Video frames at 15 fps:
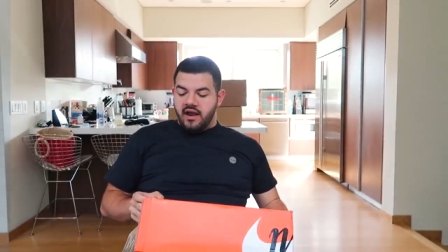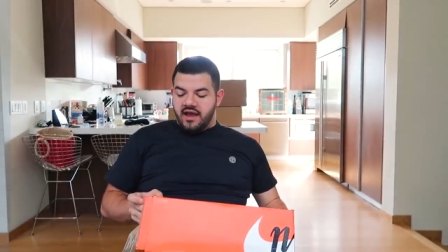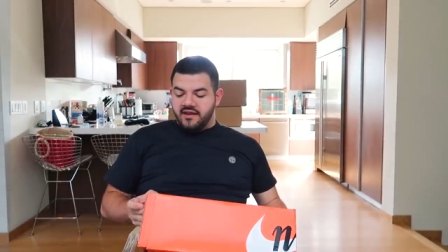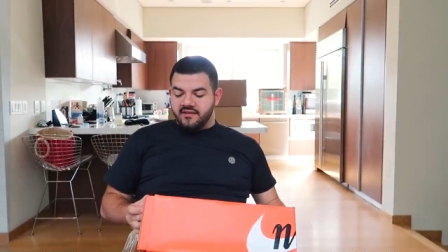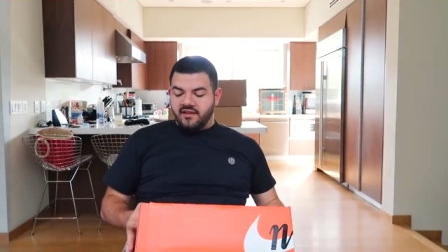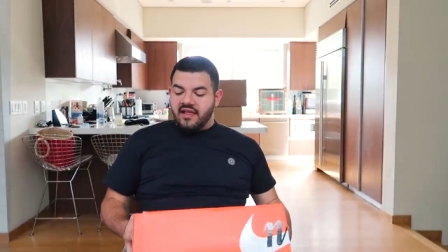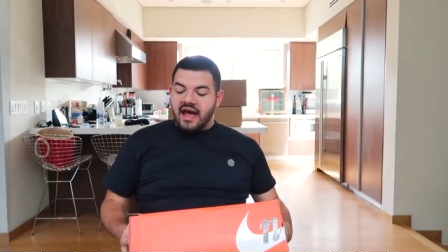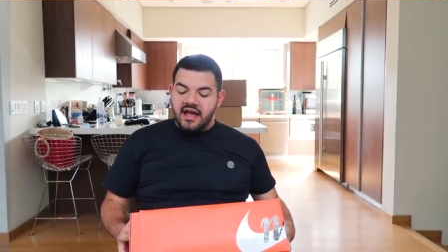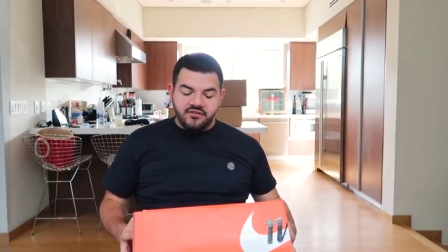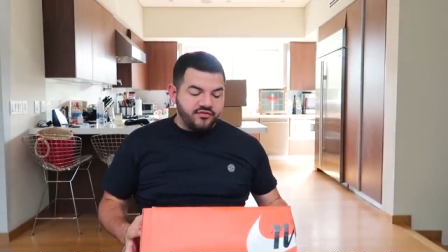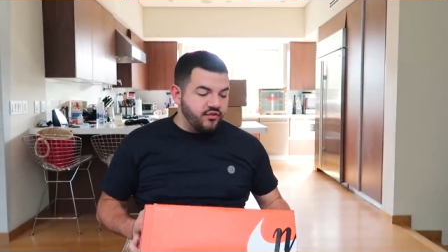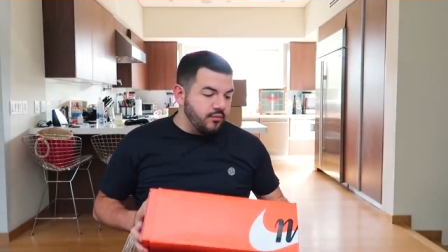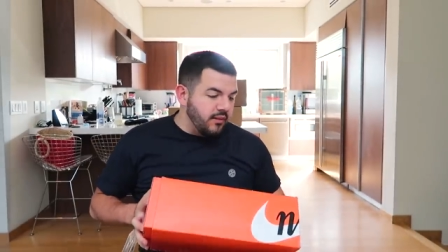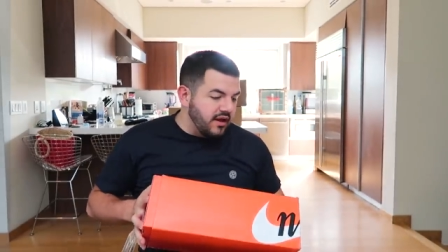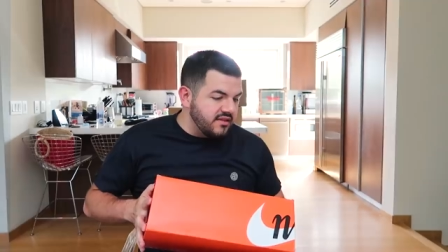And in the
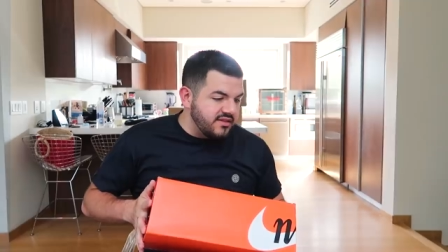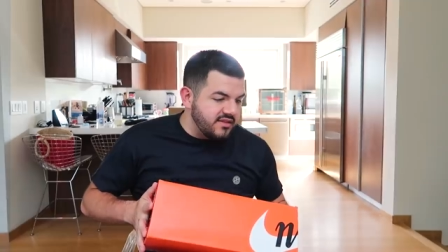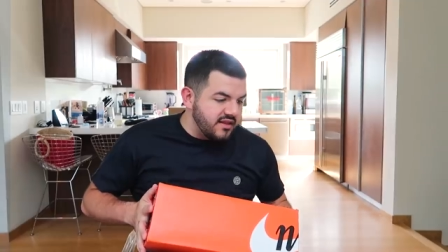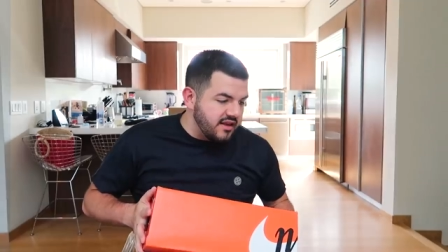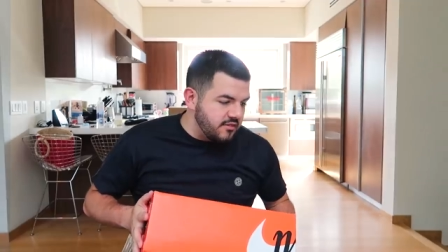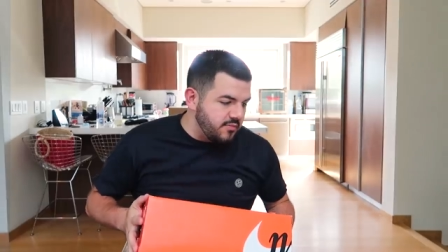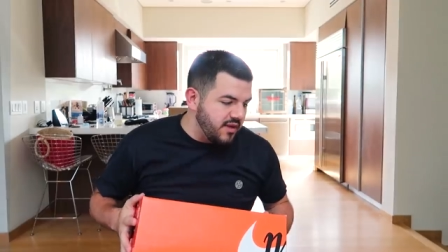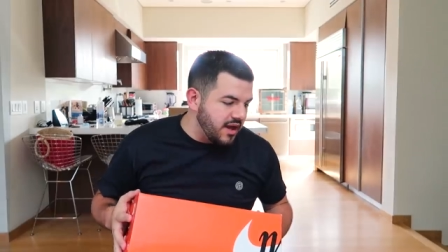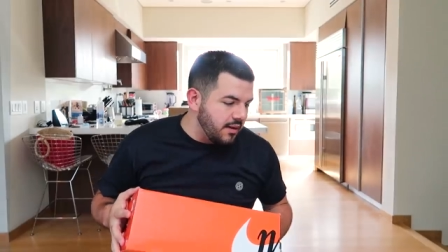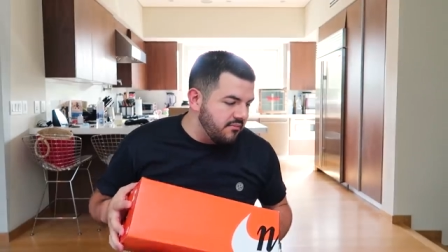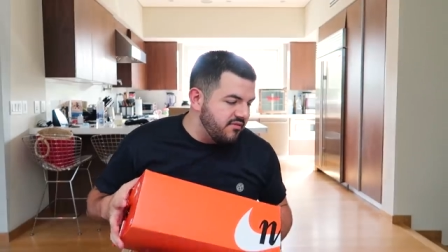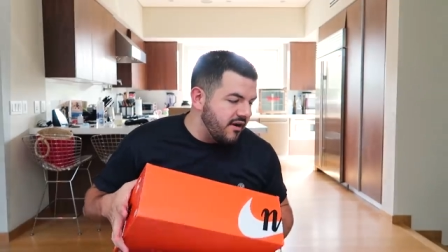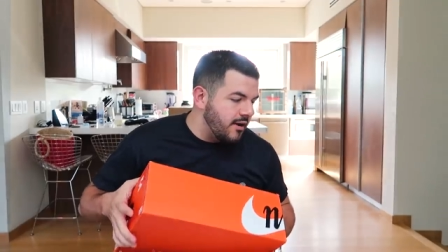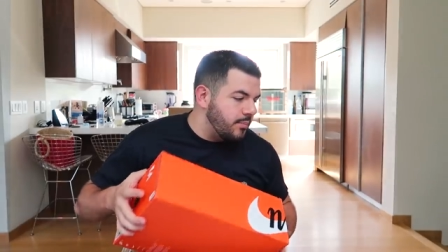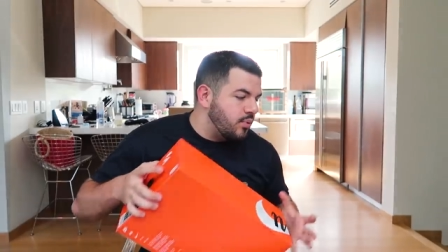last few months, it's become
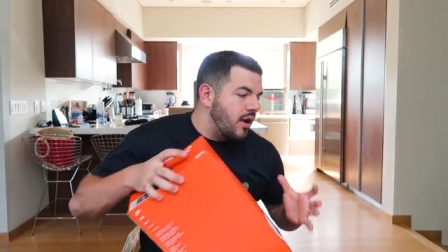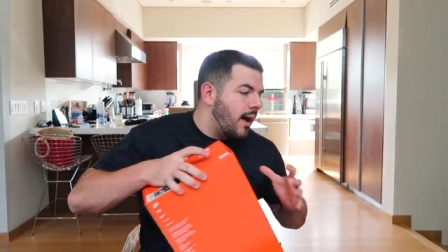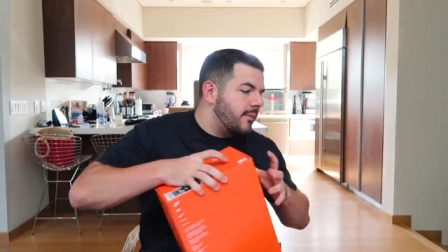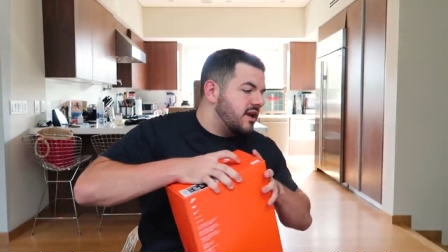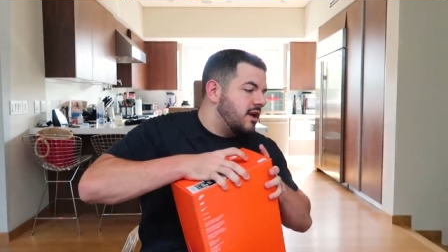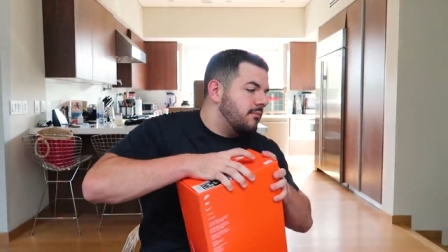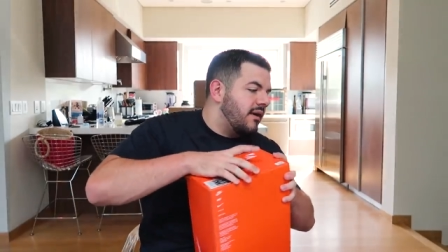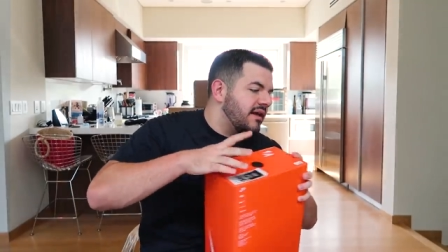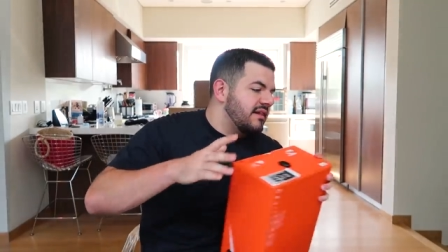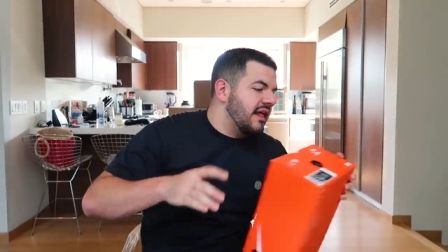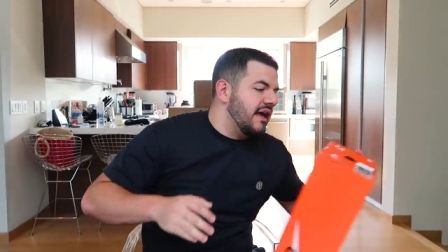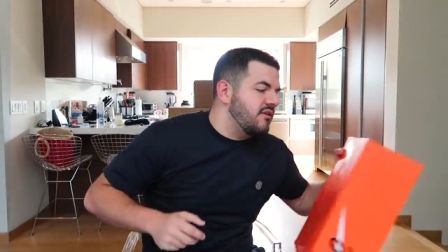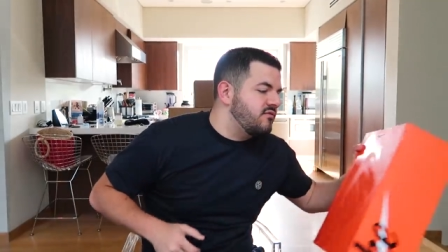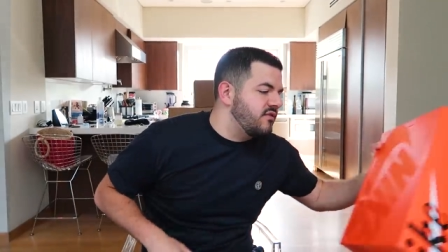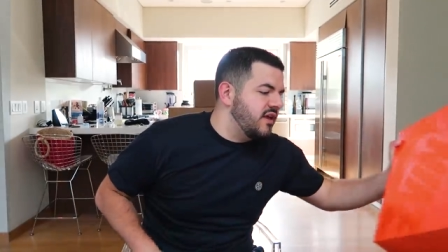very prominent in my
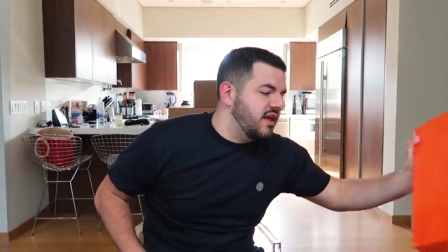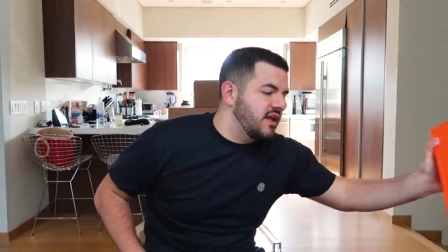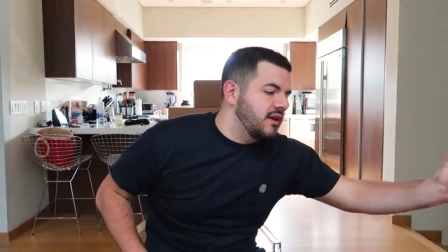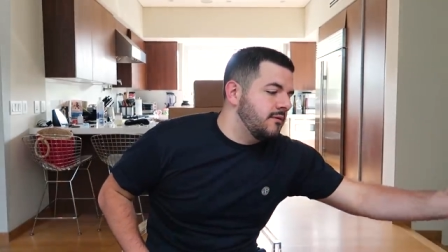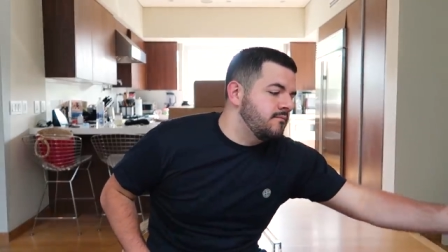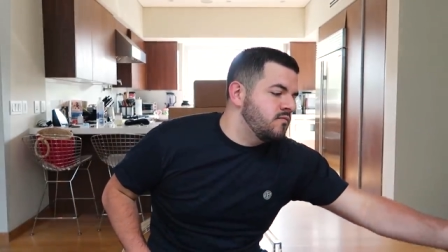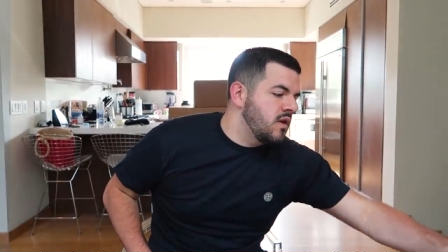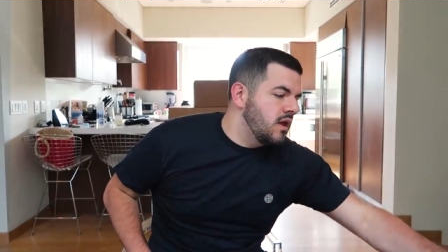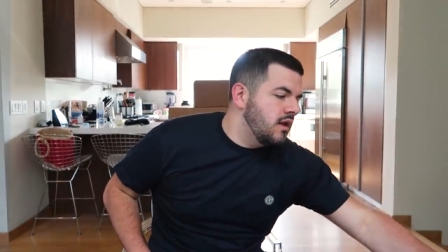life in